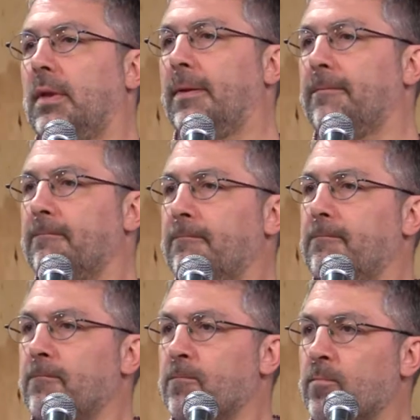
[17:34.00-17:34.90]
the
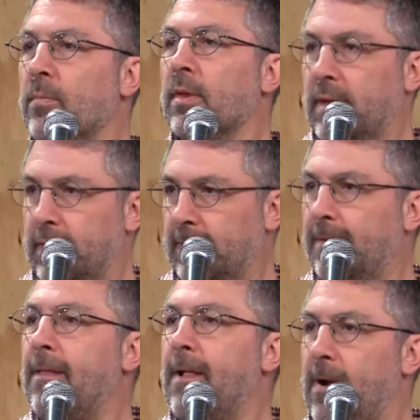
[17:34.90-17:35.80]
new creation that
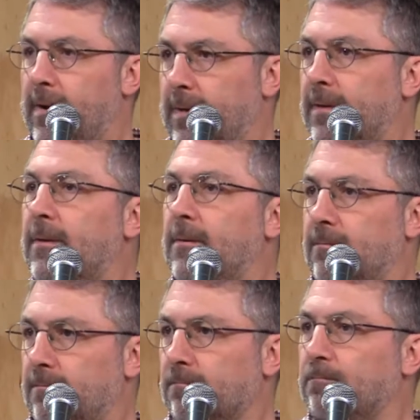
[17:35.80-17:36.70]
he's
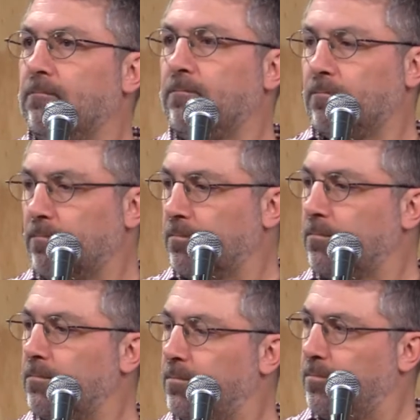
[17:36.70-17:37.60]
restoring us into?
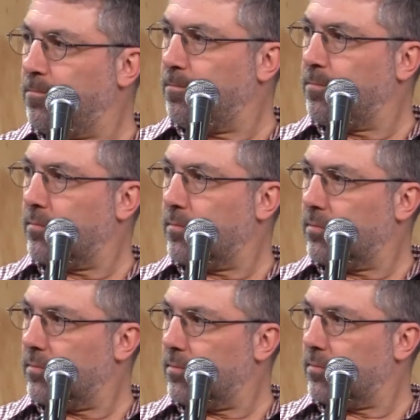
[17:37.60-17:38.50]
And that is
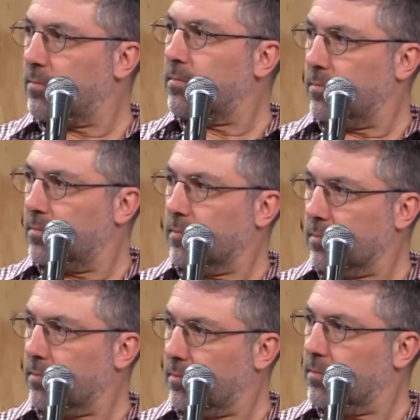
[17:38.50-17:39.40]
exactly what
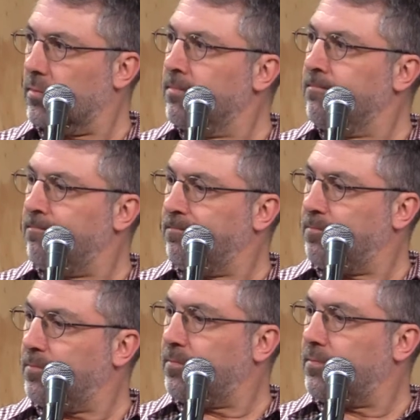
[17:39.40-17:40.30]
question 2 is
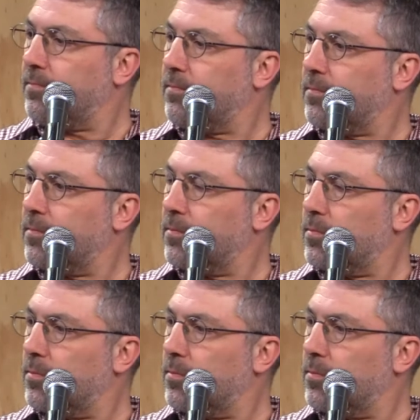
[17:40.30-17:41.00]
today. Why